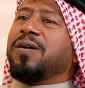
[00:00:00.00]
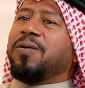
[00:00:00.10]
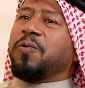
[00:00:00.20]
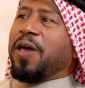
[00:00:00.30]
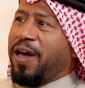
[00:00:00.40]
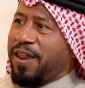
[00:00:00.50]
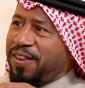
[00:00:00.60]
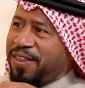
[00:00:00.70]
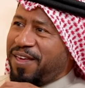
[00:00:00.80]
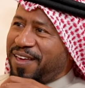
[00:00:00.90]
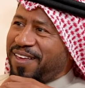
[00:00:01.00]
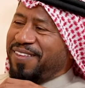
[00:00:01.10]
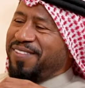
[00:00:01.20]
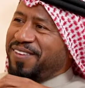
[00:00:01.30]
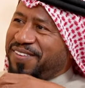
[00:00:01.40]
we are in the
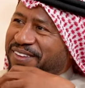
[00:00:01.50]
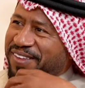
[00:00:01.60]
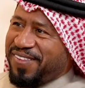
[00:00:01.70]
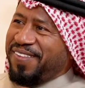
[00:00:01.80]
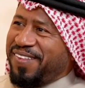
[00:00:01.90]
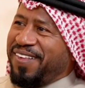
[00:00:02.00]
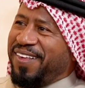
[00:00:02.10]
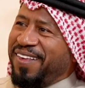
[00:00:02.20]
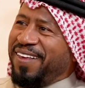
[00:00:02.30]
GCC.